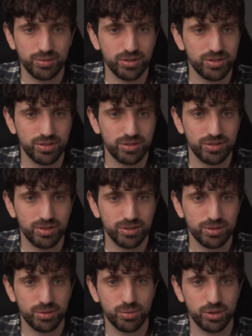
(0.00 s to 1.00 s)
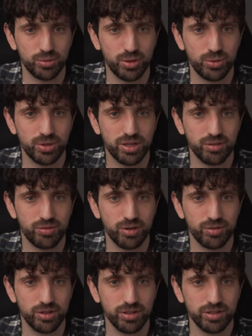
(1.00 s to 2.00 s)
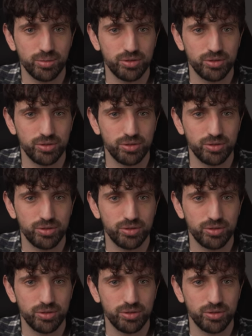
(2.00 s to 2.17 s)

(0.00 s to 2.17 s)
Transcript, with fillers: This is not what we're looking for there.